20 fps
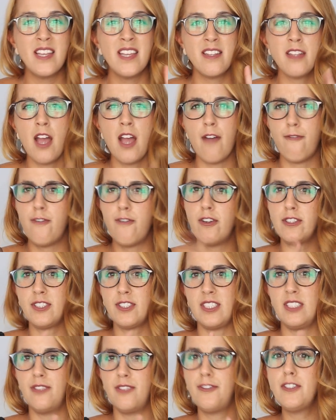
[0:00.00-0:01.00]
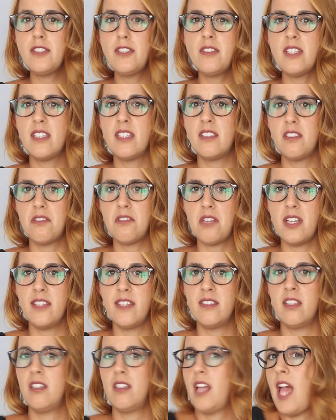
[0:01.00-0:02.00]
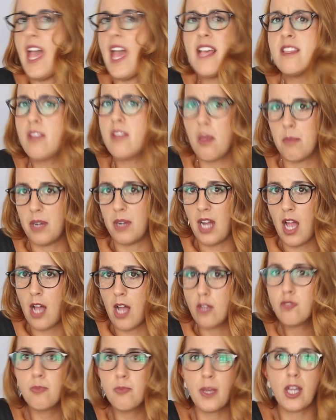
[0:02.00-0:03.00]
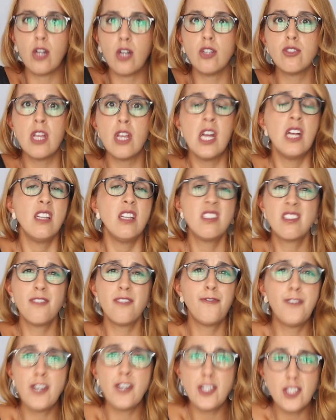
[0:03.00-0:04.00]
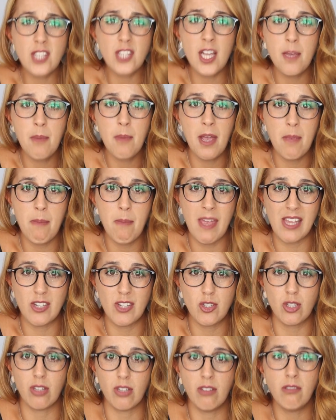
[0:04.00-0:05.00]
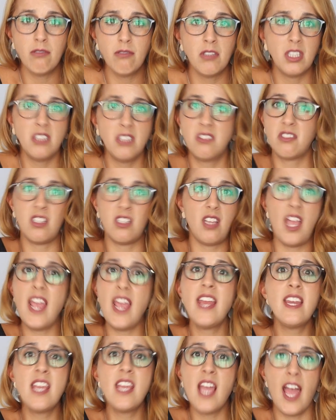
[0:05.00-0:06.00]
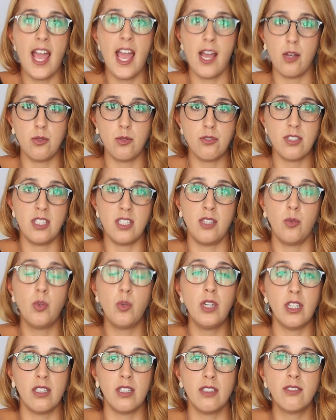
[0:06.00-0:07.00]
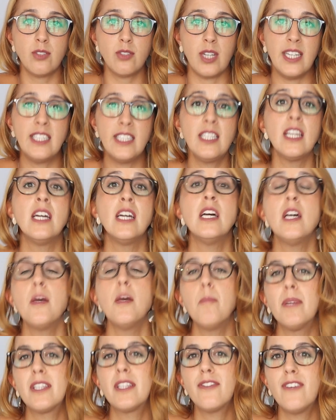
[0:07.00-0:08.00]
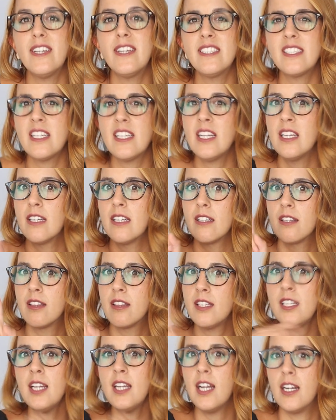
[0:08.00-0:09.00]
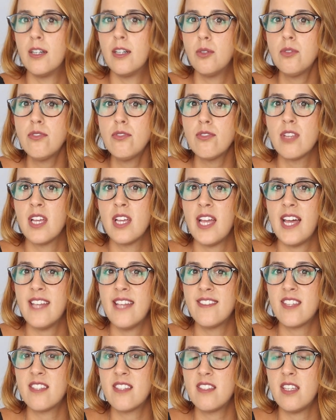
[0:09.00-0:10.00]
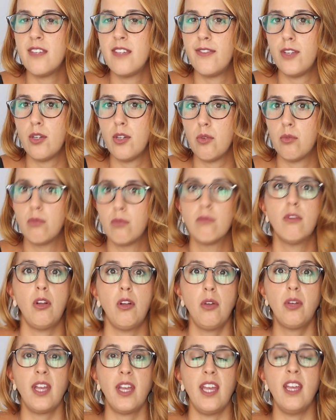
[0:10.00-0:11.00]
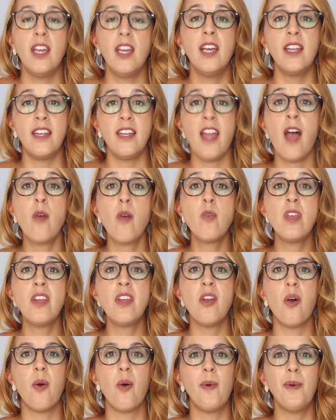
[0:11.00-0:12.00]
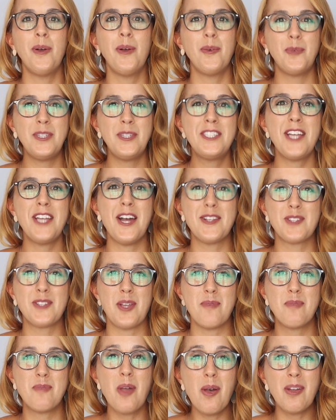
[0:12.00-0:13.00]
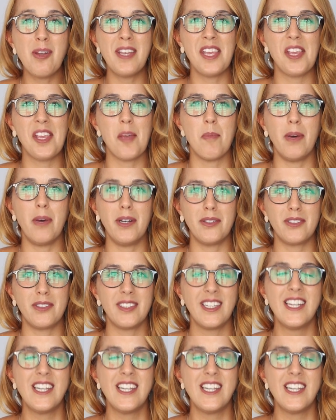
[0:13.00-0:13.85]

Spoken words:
Now, in the first sentence, I said a summer house because it's the first time I mentioned it's any house in the world, right? But if I say the house has a sea view, okay, now we know which house I'm talking about.